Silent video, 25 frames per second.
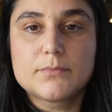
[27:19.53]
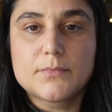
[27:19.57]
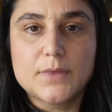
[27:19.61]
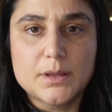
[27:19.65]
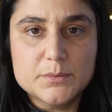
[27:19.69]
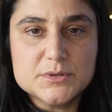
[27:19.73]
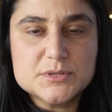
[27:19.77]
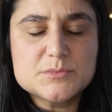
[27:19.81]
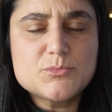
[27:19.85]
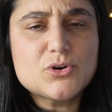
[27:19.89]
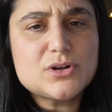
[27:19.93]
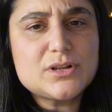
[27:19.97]
It
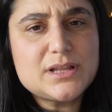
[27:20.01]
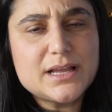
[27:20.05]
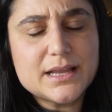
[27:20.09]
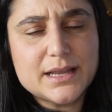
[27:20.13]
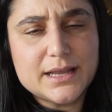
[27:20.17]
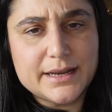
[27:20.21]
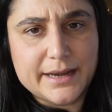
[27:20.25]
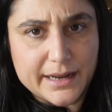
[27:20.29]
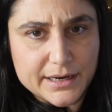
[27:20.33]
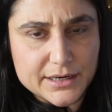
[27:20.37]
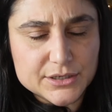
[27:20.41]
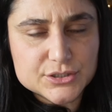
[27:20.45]
was more like
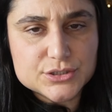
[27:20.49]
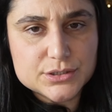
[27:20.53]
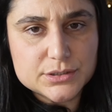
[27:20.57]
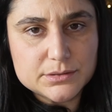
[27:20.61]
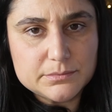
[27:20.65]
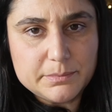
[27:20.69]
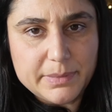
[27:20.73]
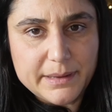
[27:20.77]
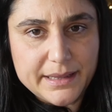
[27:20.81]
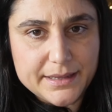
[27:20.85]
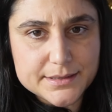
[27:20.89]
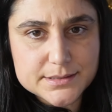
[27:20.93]
an
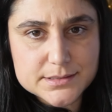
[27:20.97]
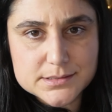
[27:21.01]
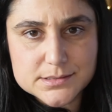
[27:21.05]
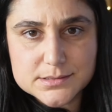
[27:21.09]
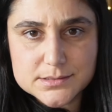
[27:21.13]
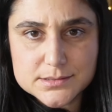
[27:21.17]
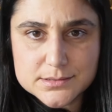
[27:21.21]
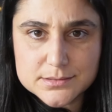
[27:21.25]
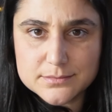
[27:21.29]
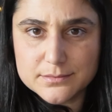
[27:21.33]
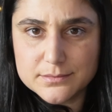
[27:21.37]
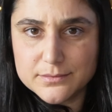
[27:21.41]

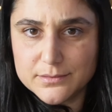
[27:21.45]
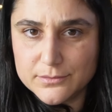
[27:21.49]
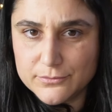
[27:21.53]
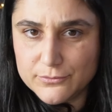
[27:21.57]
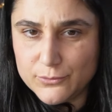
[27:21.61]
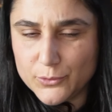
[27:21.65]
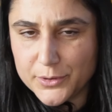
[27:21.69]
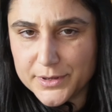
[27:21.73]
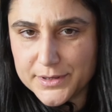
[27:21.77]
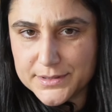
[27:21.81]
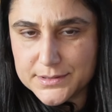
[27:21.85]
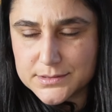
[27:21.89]
action-based
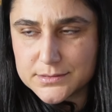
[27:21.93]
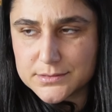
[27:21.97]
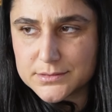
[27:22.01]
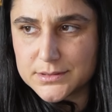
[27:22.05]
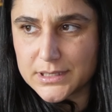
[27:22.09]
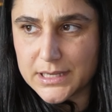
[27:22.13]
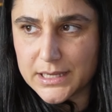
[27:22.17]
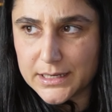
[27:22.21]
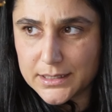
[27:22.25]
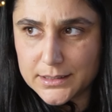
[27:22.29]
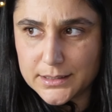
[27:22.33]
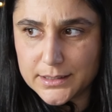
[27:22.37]
voice
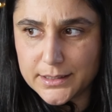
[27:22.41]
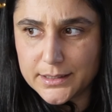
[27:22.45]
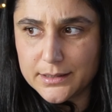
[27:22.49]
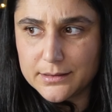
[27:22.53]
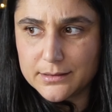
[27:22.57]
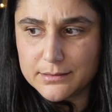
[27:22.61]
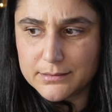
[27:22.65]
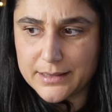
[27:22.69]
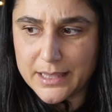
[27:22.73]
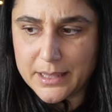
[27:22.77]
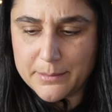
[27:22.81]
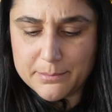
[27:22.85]
to kind of
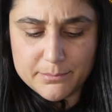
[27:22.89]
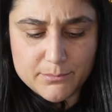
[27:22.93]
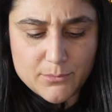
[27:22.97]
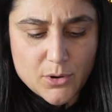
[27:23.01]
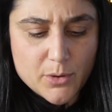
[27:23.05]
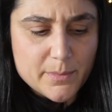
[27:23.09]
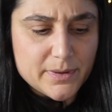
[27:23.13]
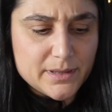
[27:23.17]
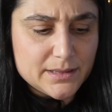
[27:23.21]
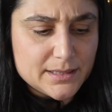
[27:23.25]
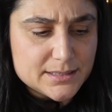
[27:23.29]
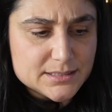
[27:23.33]
like
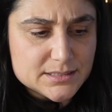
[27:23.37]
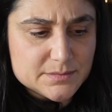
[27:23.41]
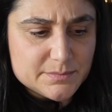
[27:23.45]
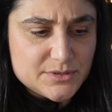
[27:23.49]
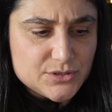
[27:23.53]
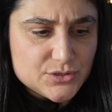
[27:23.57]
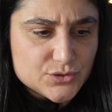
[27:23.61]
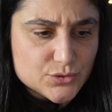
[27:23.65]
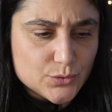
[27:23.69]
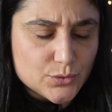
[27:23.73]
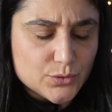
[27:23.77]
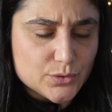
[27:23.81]
mobilize
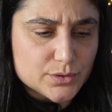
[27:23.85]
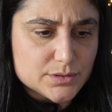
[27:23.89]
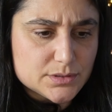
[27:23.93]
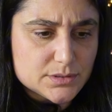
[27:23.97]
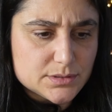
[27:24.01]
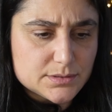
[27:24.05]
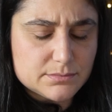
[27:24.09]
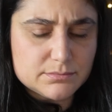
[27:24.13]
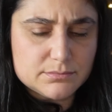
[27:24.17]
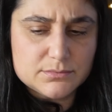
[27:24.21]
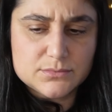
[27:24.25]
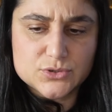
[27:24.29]
me
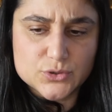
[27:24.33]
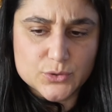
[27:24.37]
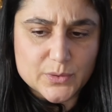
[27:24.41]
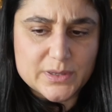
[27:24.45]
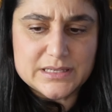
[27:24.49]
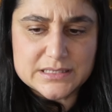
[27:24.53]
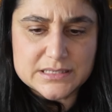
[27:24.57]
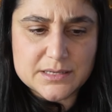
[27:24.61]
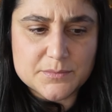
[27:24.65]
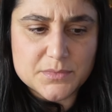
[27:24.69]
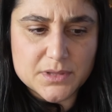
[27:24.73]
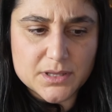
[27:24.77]
toward
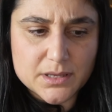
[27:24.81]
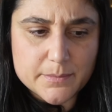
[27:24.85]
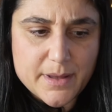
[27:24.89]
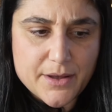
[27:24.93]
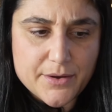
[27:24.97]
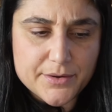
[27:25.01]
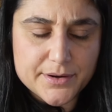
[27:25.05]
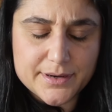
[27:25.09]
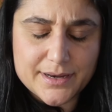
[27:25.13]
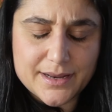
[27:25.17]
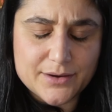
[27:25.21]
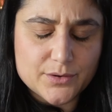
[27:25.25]
doing something about it.